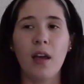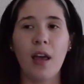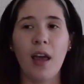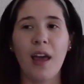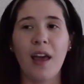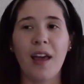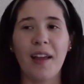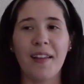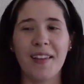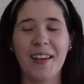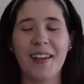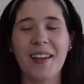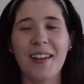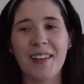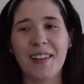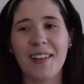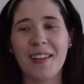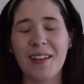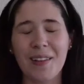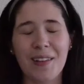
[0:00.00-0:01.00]
And
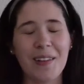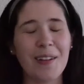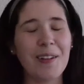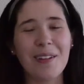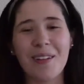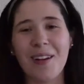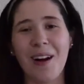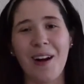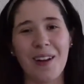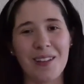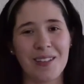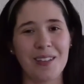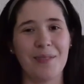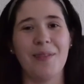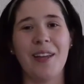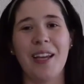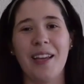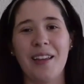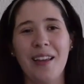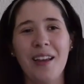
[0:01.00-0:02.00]
they're
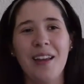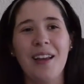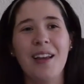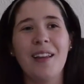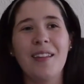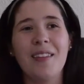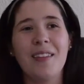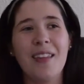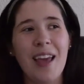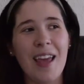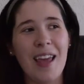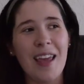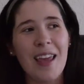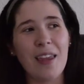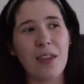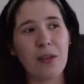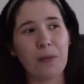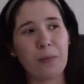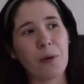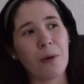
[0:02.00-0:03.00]
awesome. Like, they
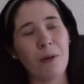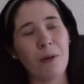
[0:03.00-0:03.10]
either